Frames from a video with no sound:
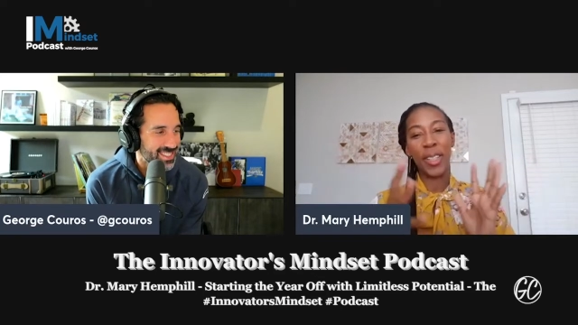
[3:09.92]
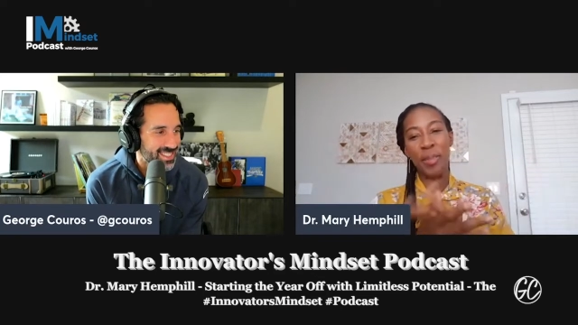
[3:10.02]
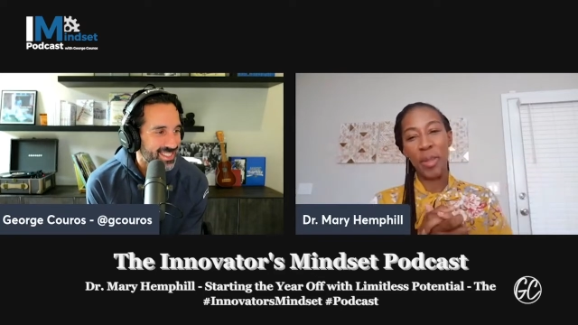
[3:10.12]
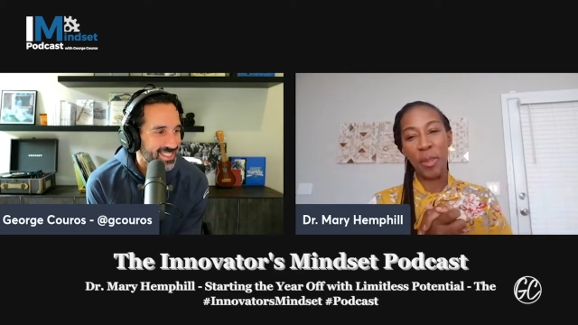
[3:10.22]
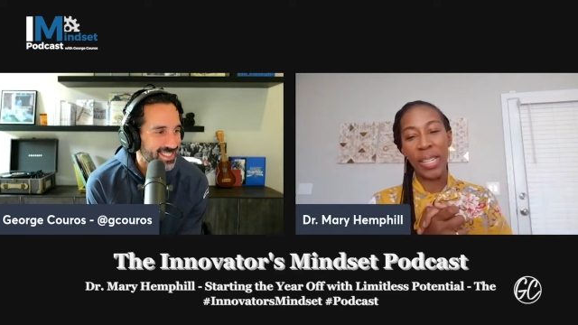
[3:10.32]

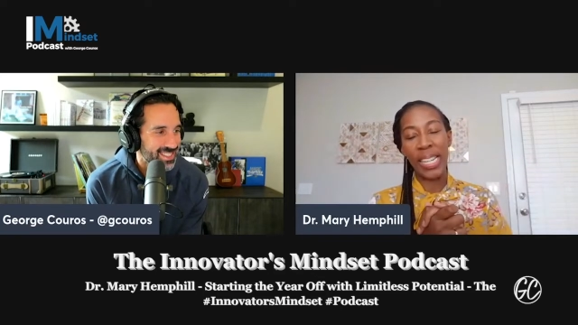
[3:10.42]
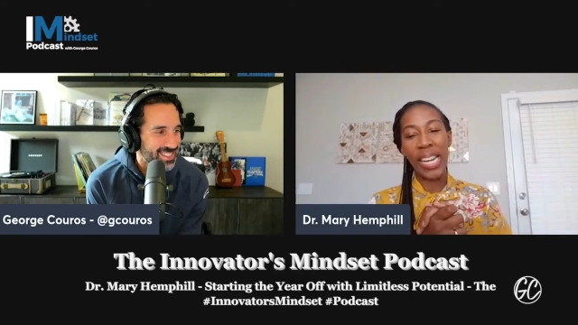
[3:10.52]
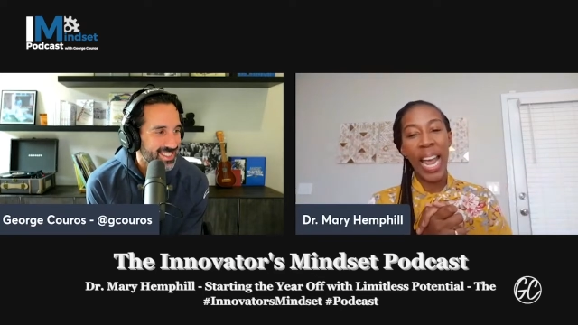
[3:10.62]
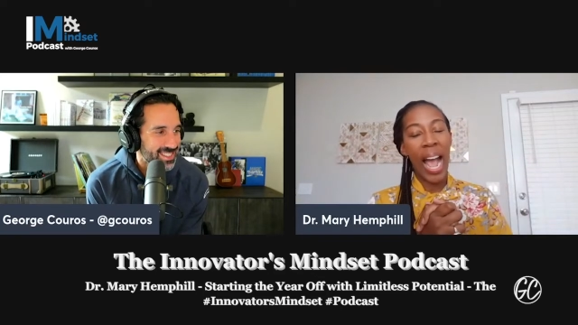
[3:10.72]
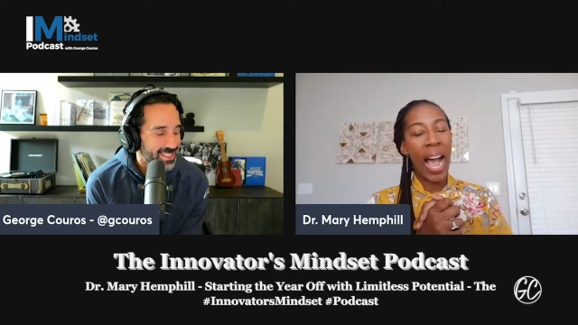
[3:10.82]

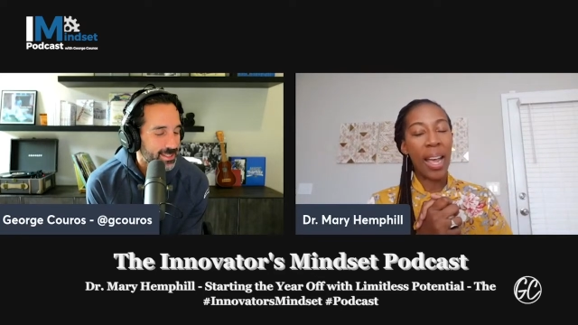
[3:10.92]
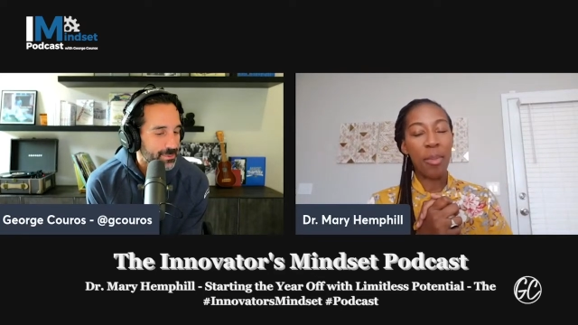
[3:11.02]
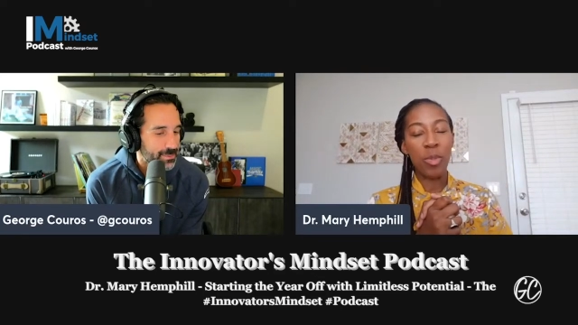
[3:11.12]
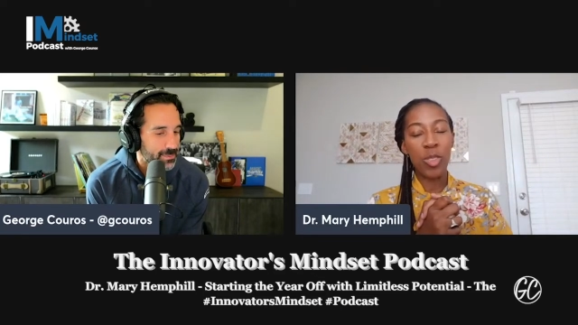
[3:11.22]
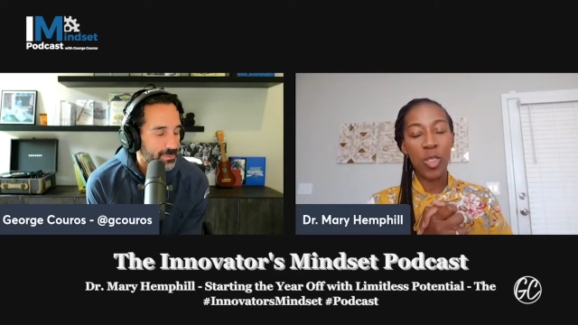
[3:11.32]
Speaker 1: community. I
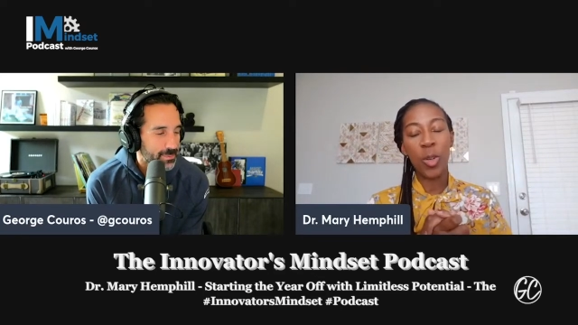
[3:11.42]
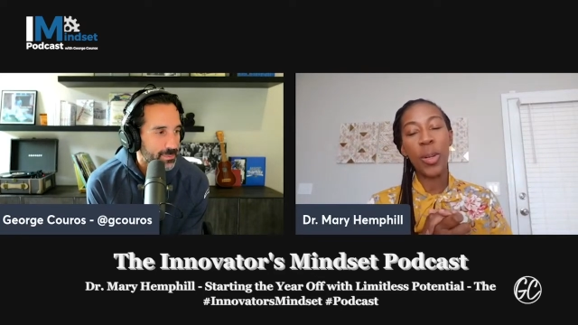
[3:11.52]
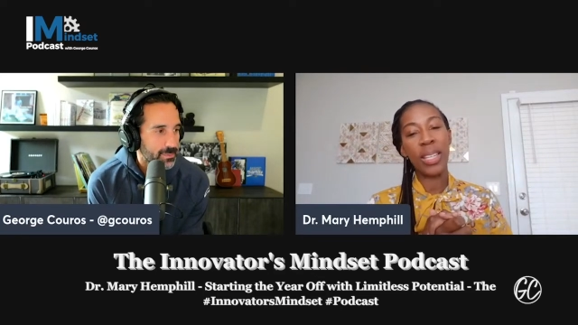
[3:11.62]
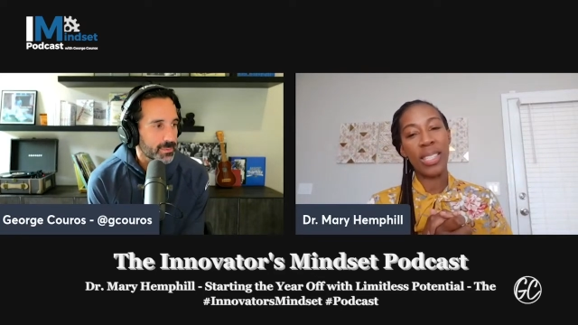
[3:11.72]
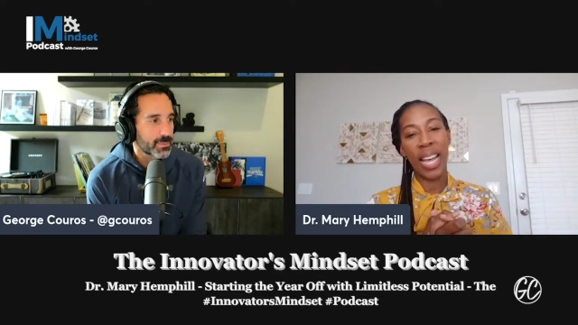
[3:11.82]
am so
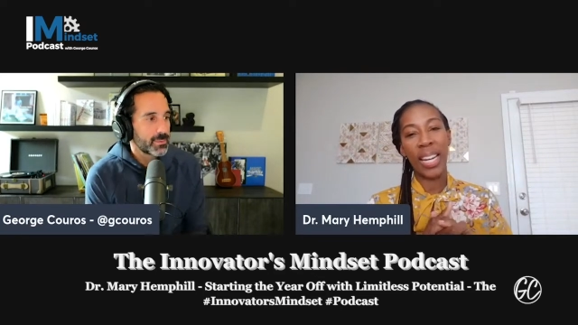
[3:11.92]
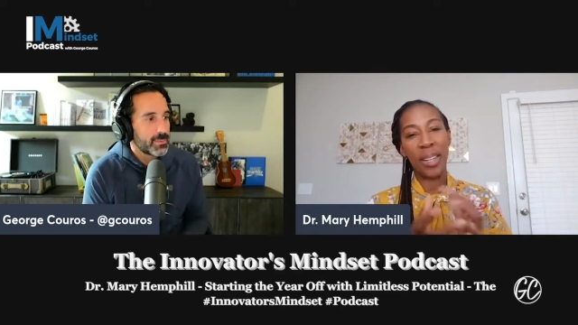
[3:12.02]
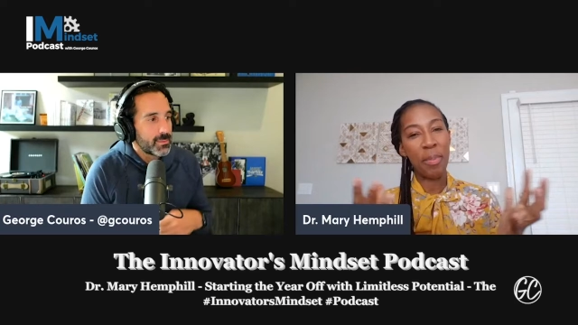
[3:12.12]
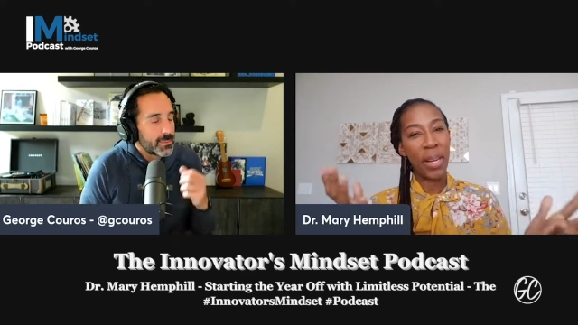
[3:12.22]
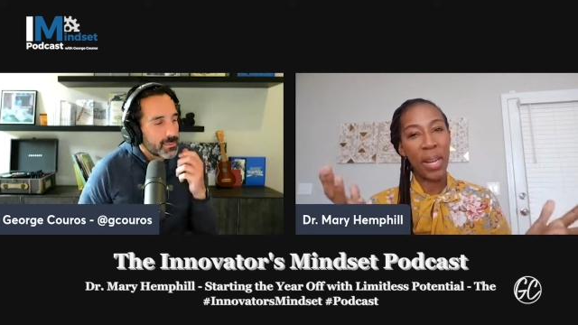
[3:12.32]

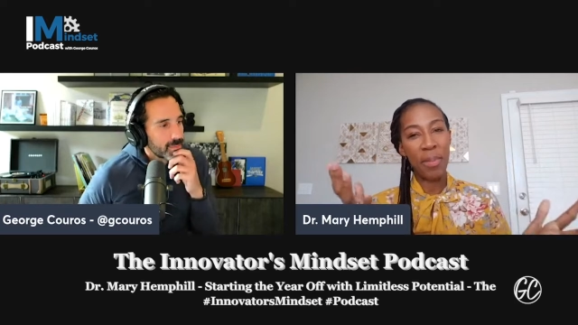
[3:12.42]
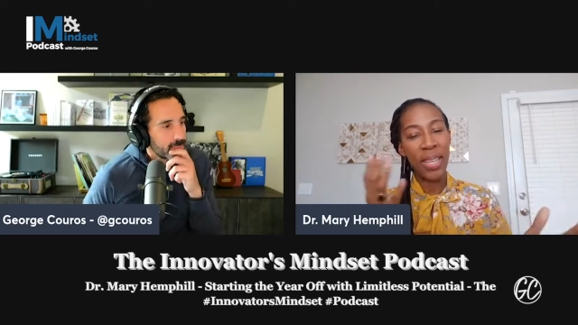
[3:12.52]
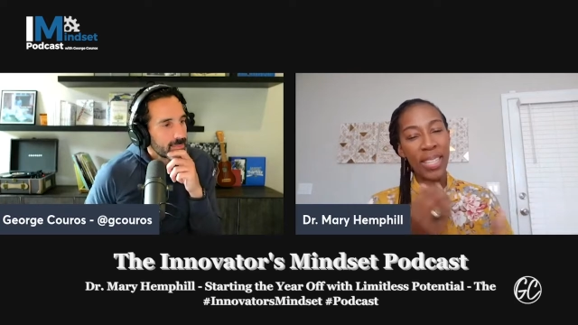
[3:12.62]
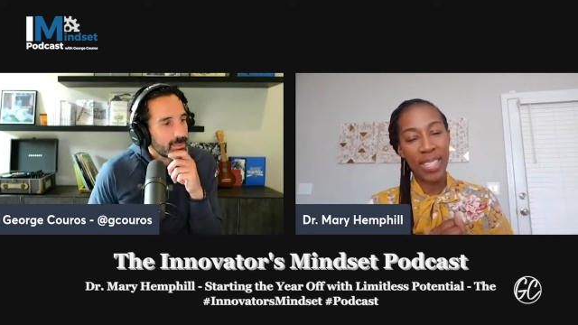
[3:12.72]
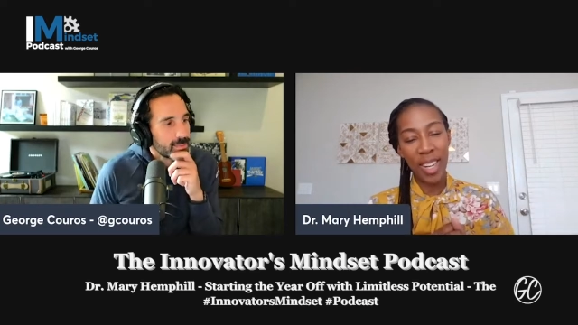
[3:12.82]
excited. My name
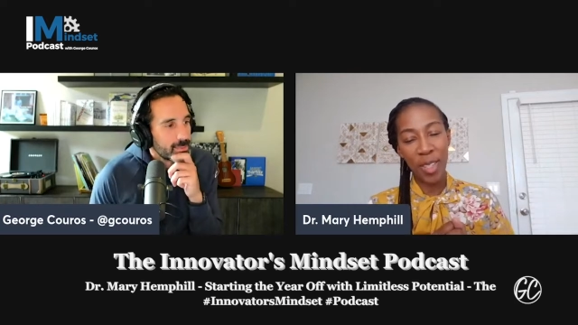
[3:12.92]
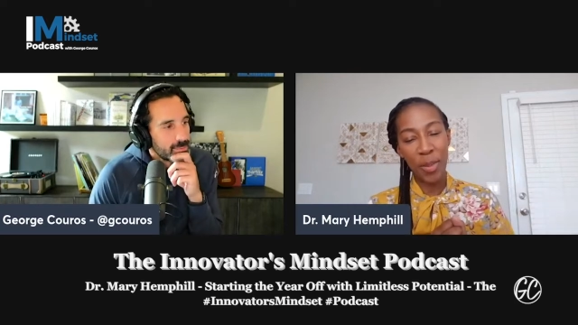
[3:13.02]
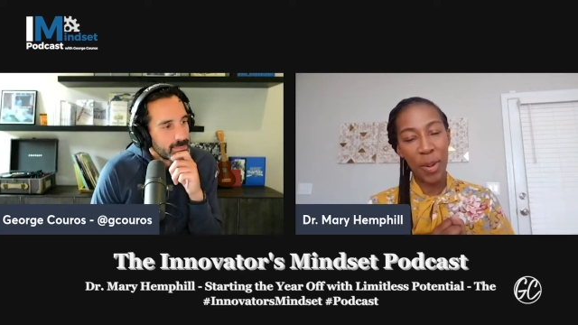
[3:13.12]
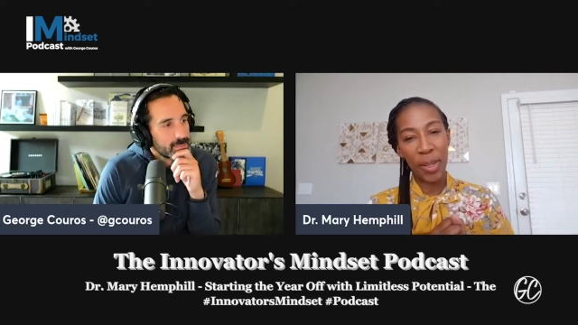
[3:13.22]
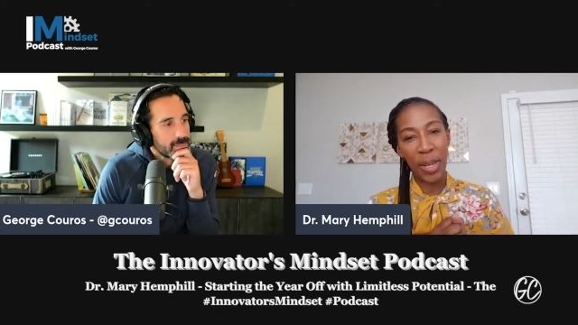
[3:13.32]
is
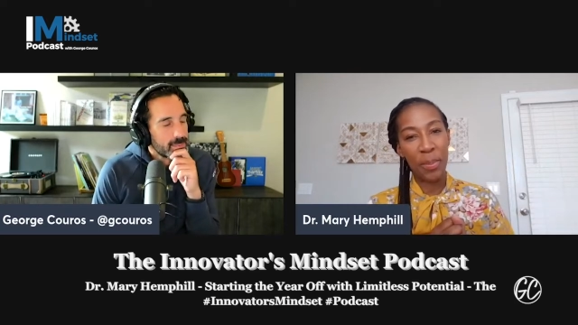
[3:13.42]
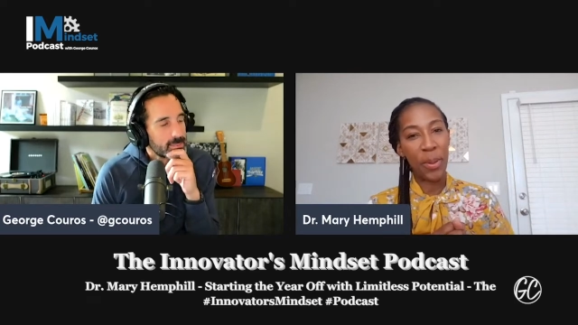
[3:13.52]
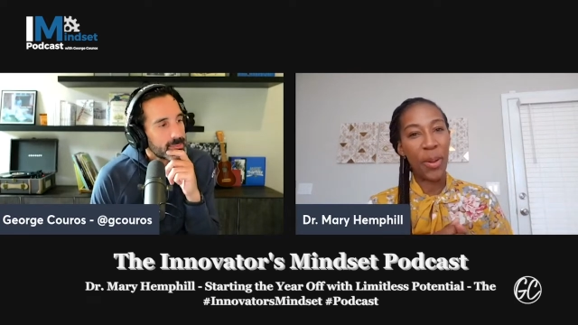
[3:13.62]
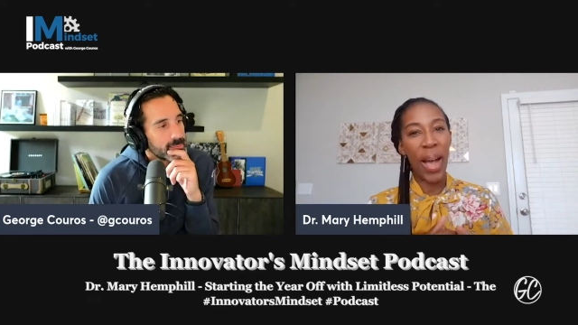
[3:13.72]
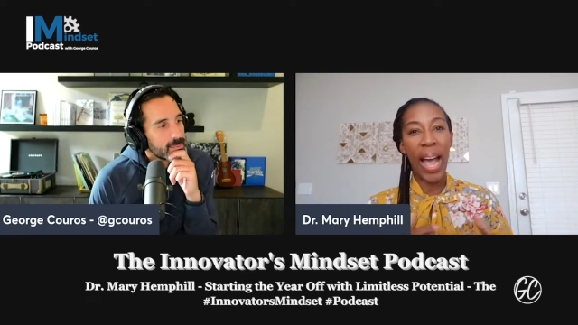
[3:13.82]
Dr. Mary Hemphill.